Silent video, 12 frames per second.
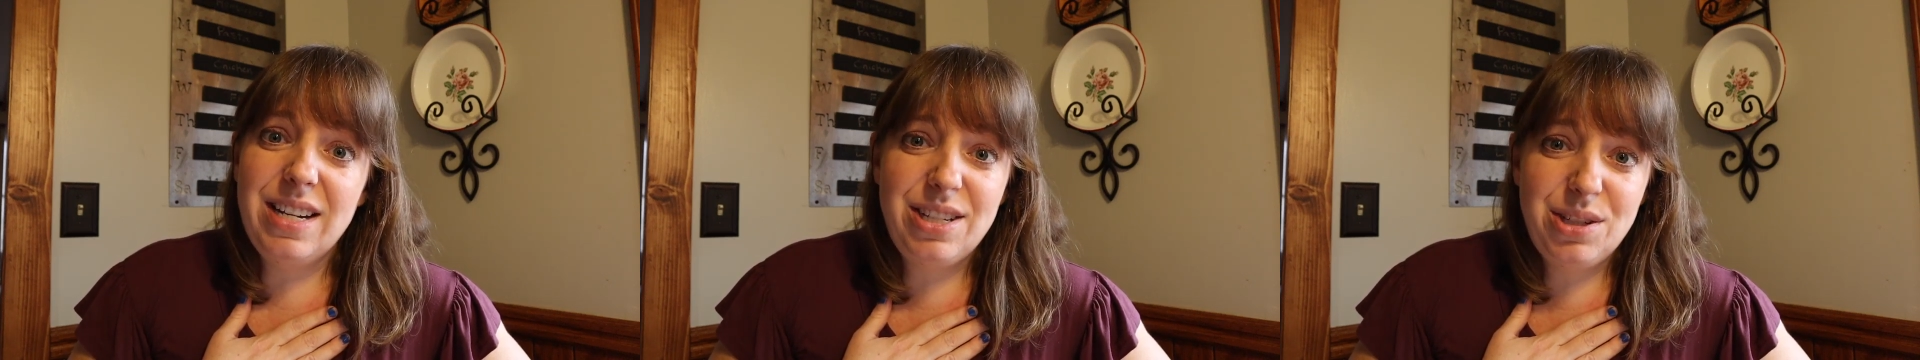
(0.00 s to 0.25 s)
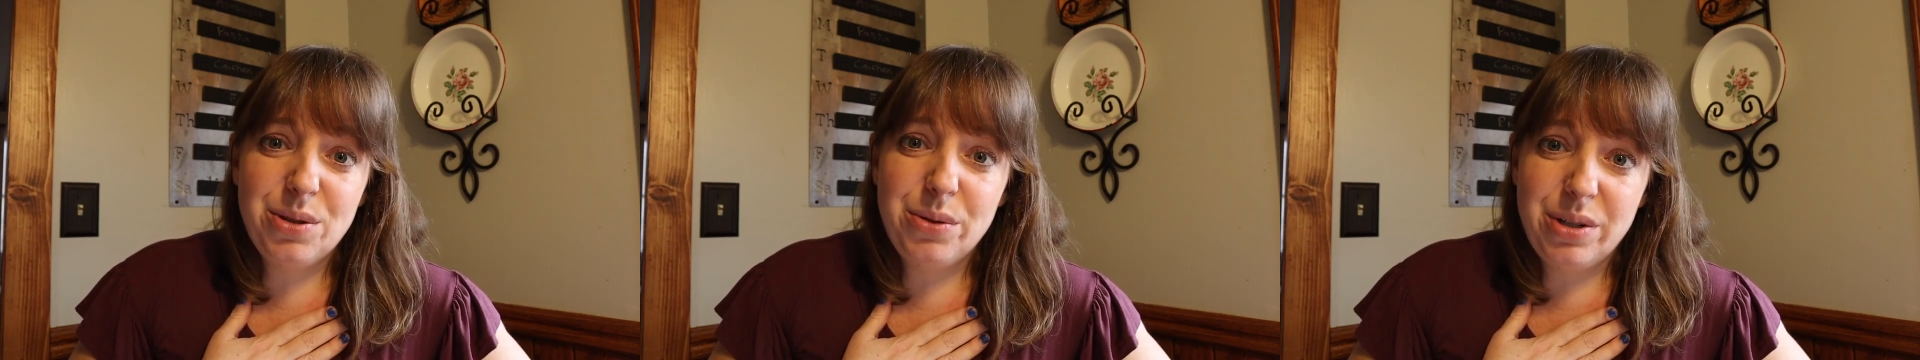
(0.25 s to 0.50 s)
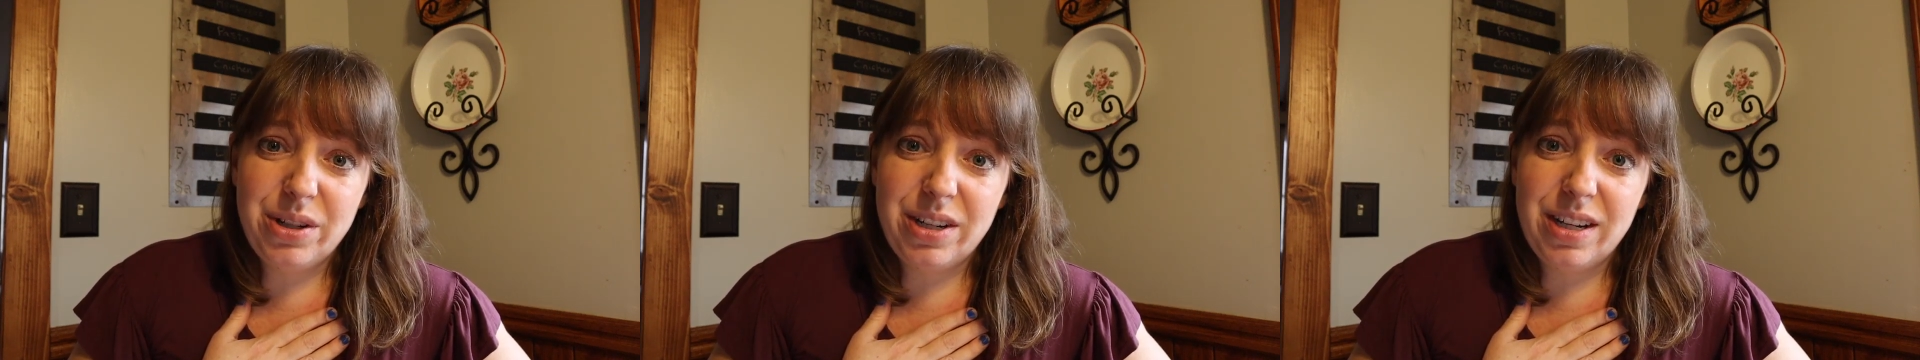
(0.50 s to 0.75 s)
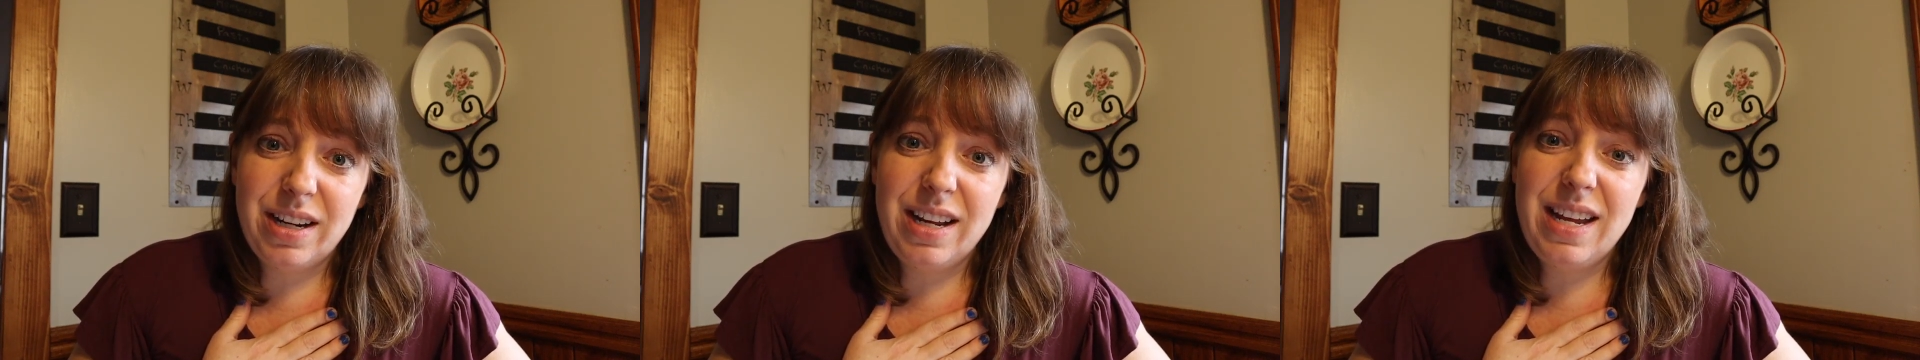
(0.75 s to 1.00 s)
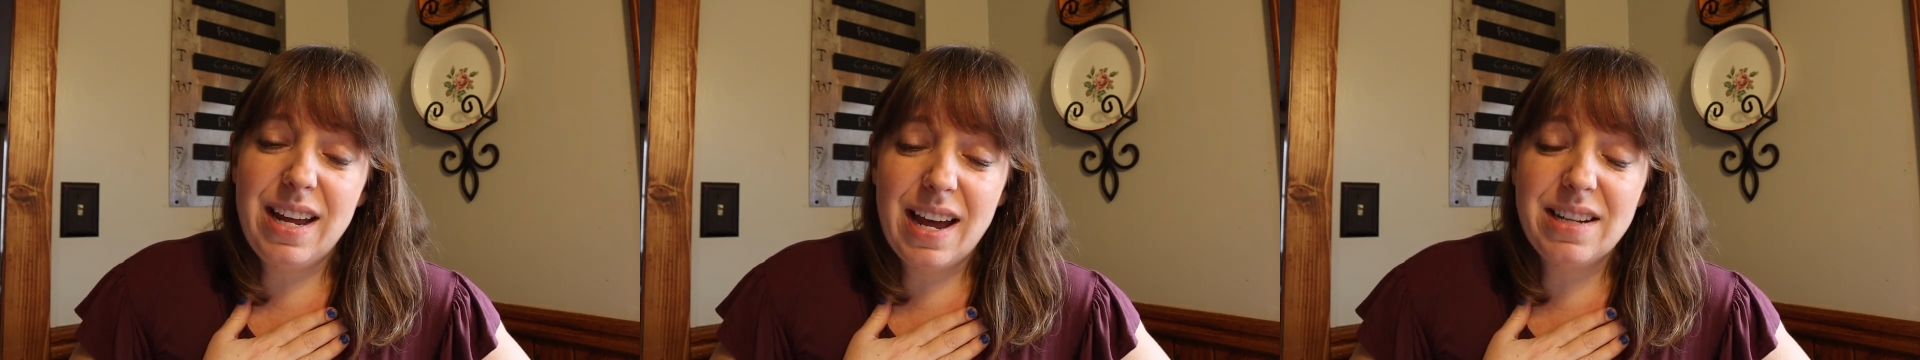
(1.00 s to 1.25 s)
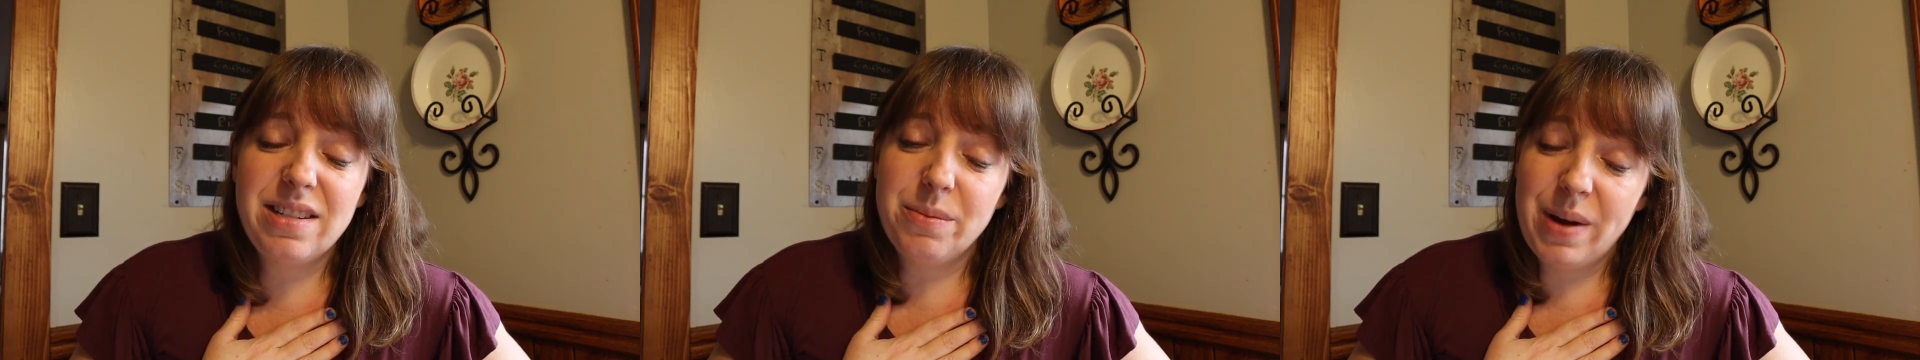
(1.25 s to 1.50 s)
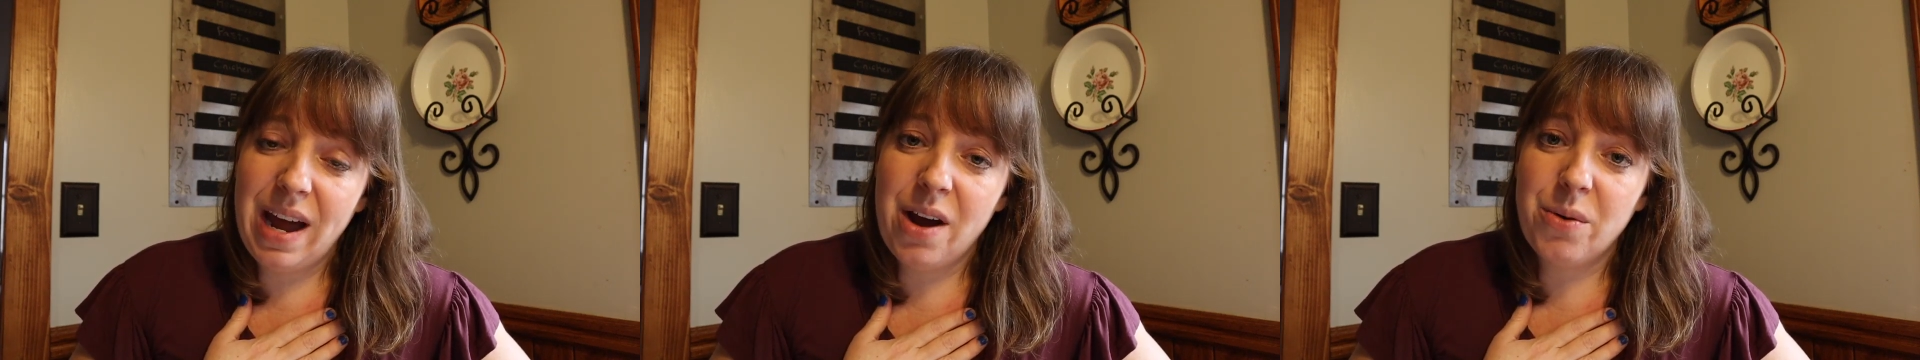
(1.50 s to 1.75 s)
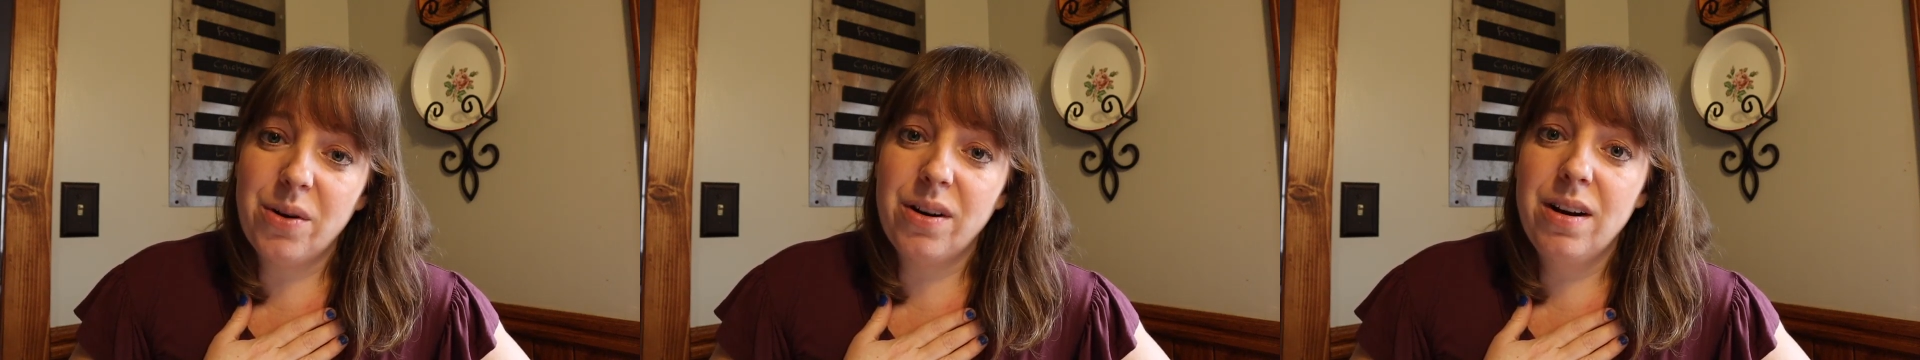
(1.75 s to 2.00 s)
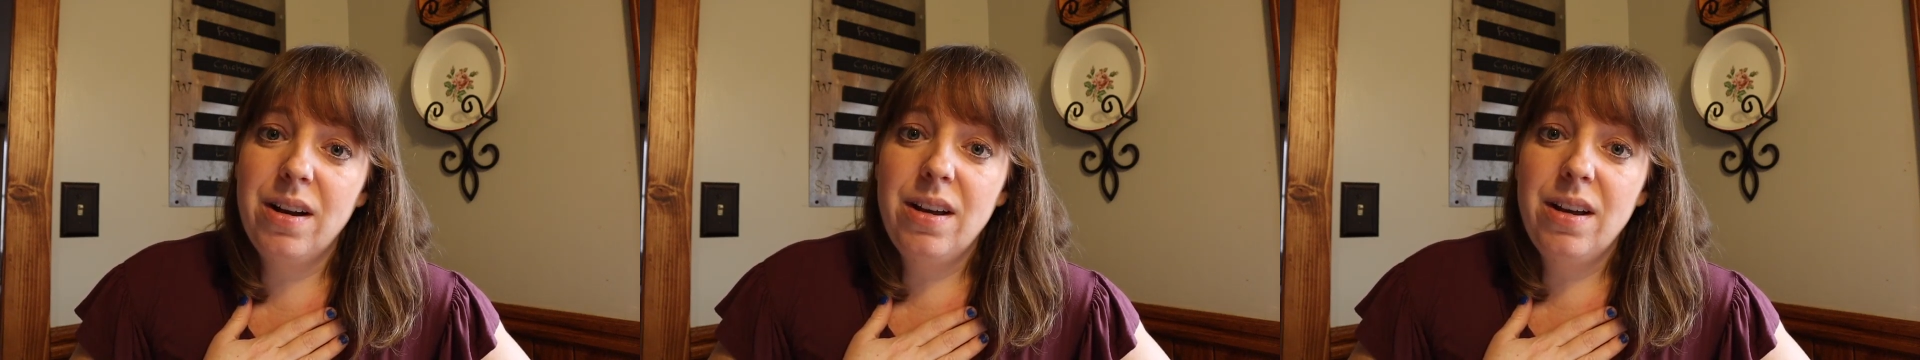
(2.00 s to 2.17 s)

he's still good he has the power